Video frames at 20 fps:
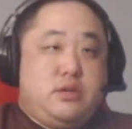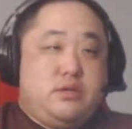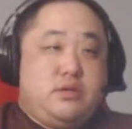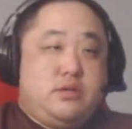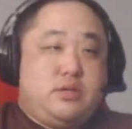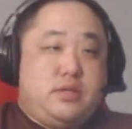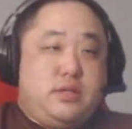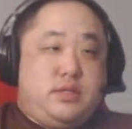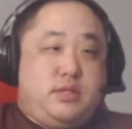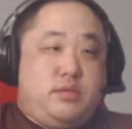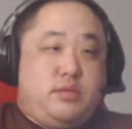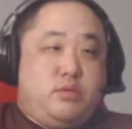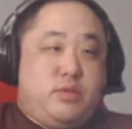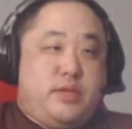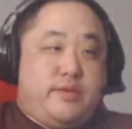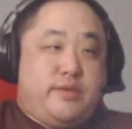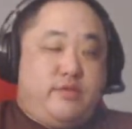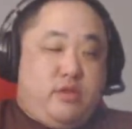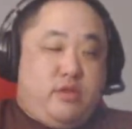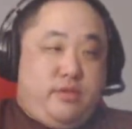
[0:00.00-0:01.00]
Uh,
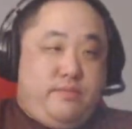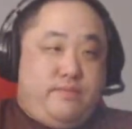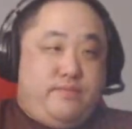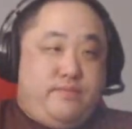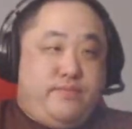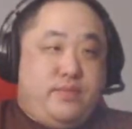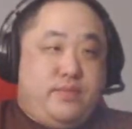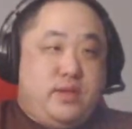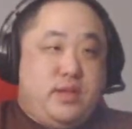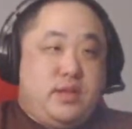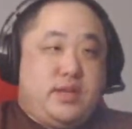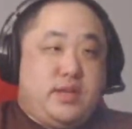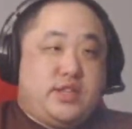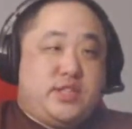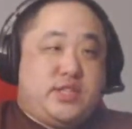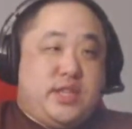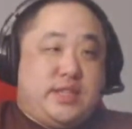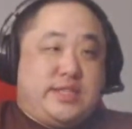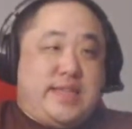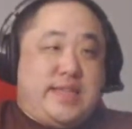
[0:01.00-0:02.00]
whatever. It's
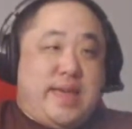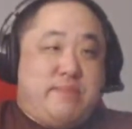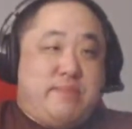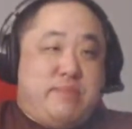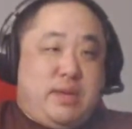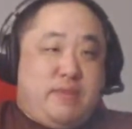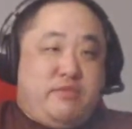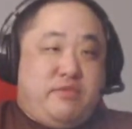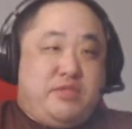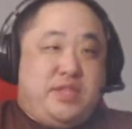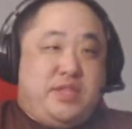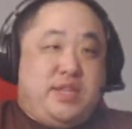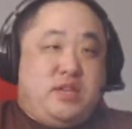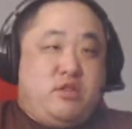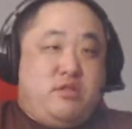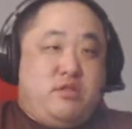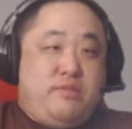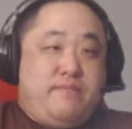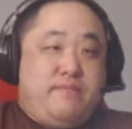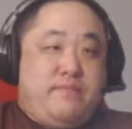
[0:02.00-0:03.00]
not that big of a
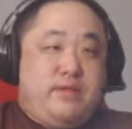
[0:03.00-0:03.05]
deal.